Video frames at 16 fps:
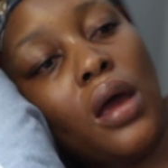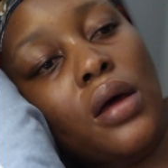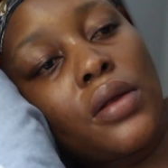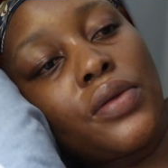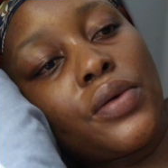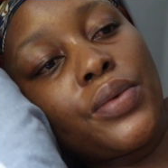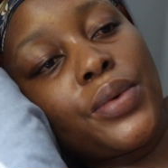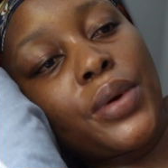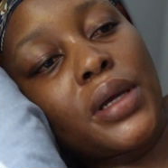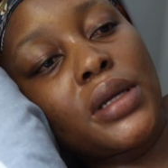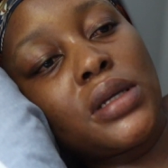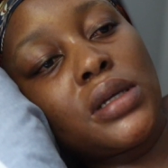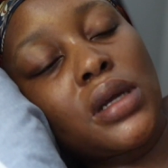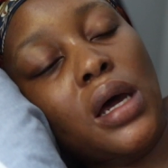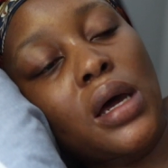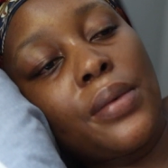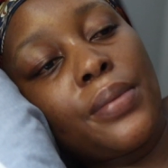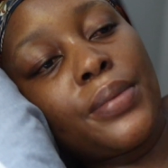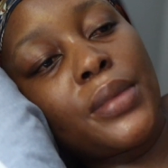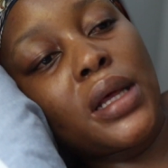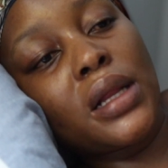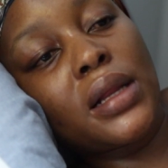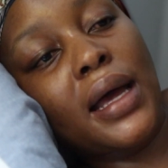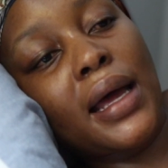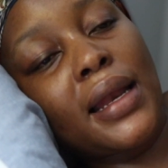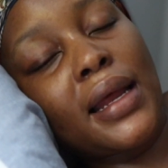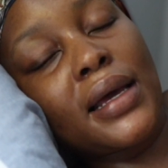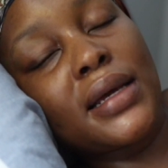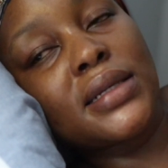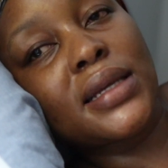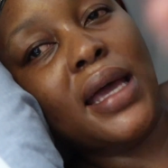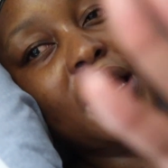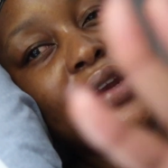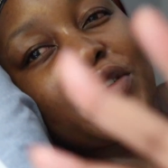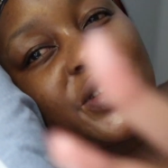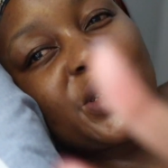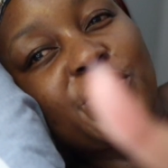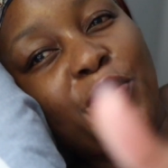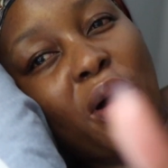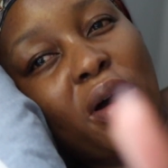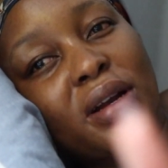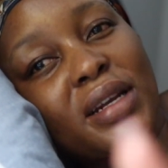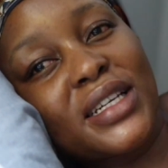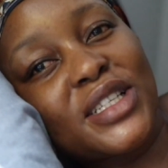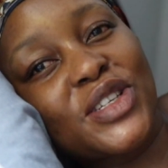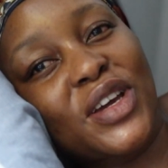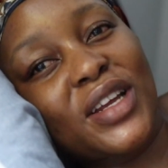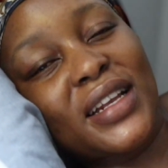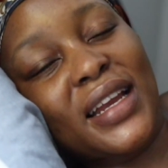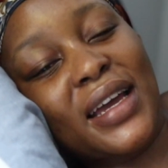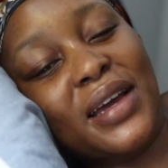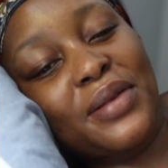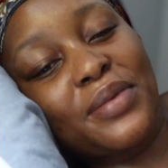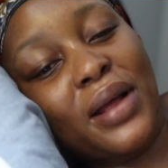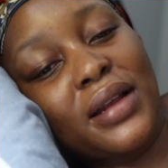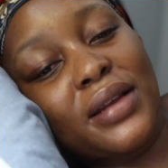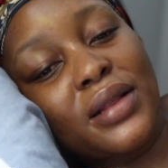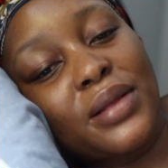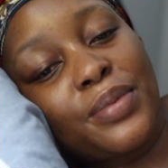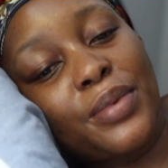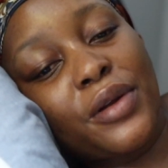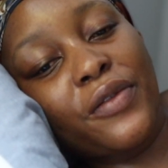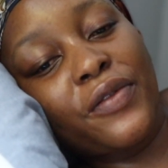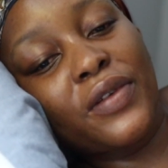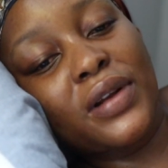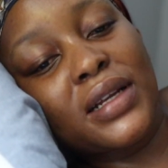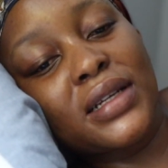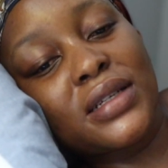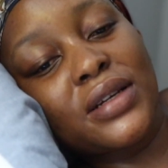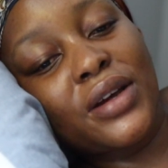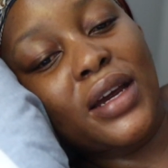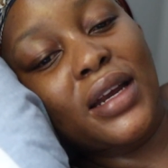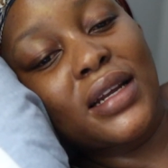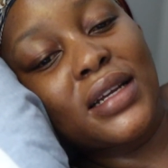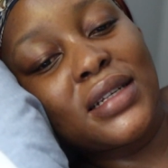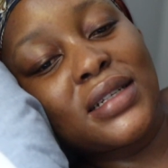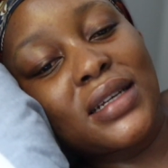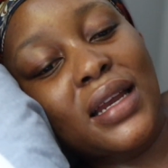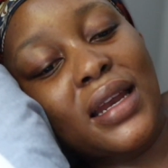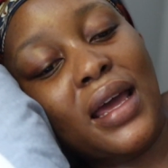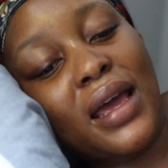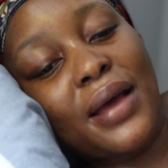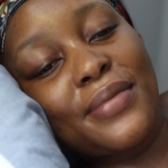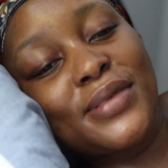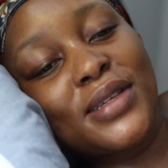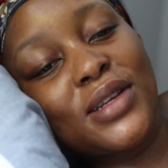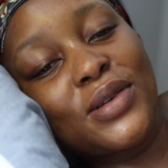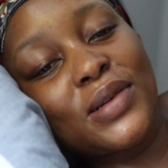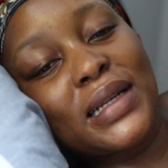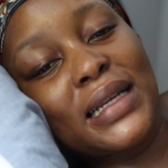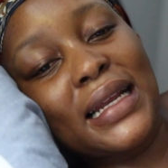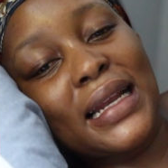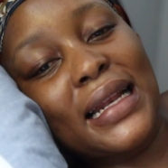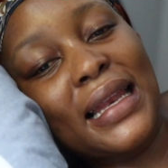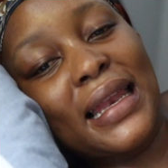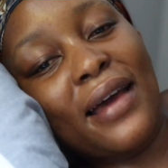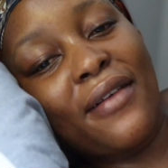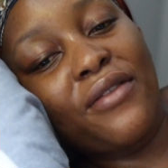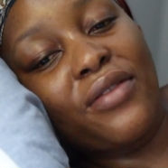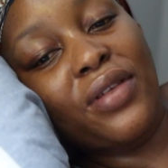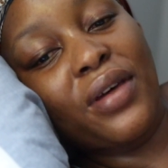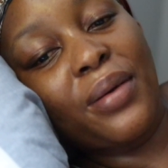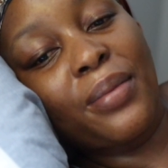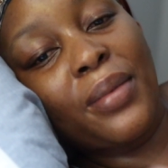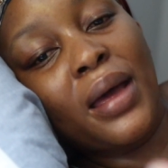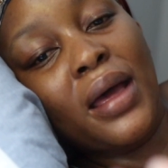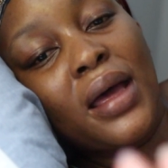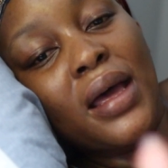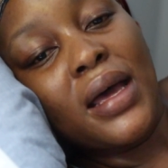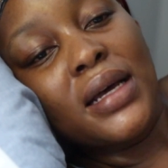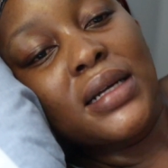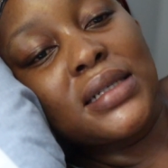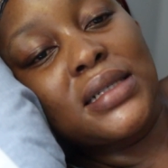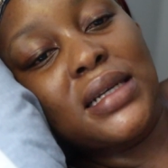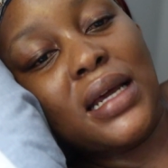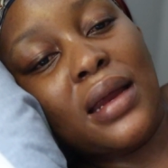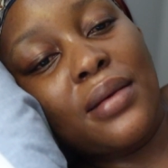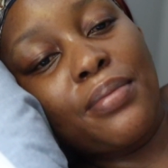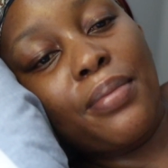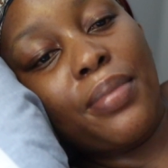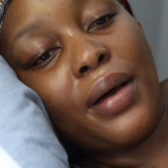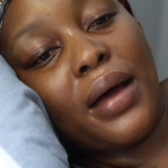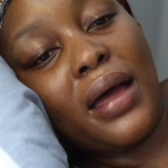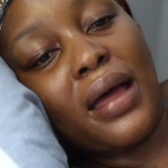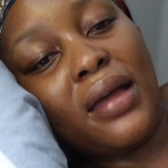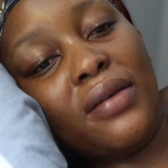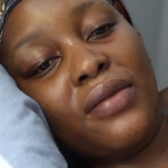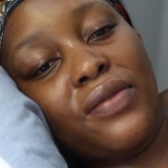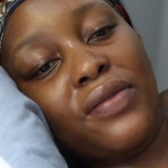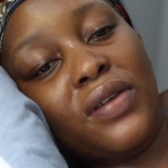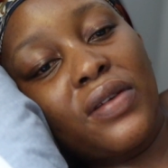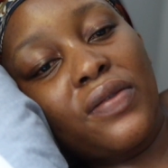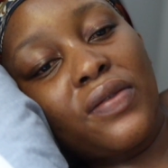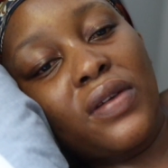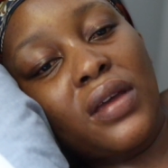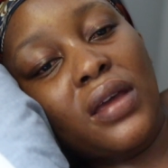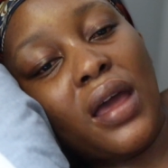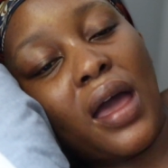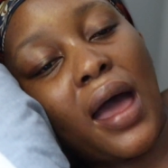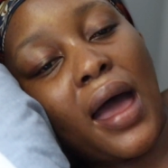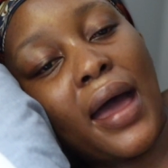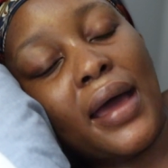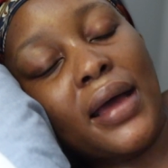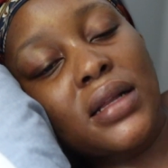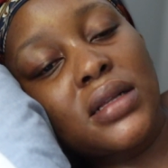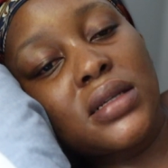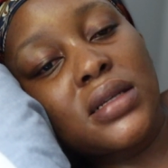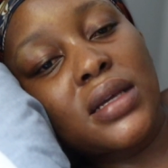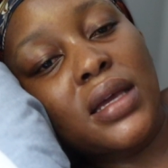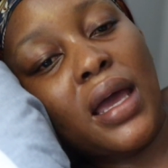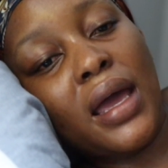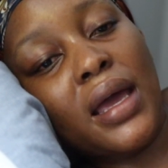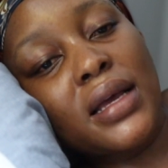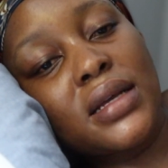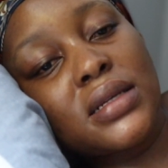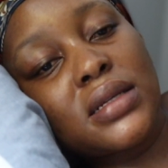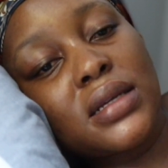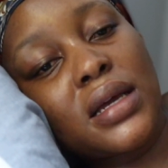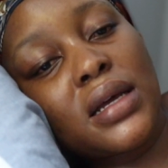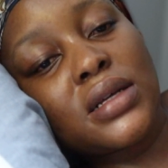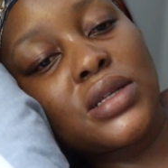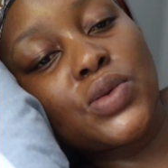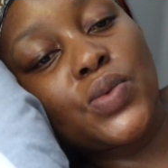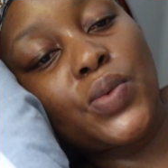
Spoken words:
nail color is kind of sparkly. It's got like a little bit of glitter in it. And I absolutely love them. Done by Fifi at K's Nails